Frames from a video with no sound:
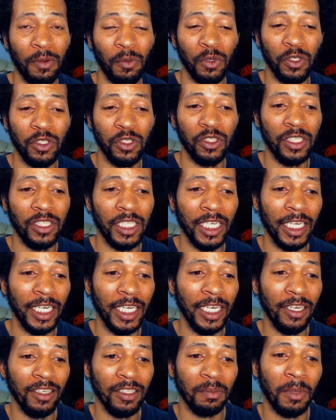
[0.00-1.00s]
you're seeing here
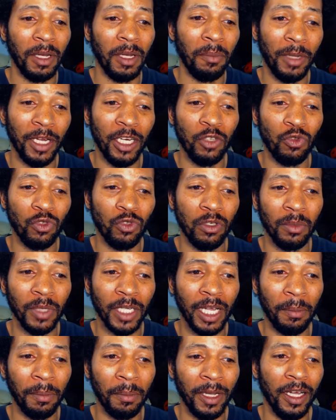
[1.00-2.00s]
is my bedroom. Got
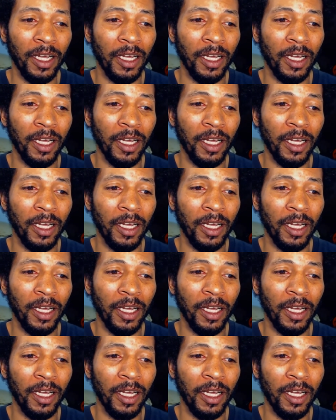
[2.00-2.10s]
my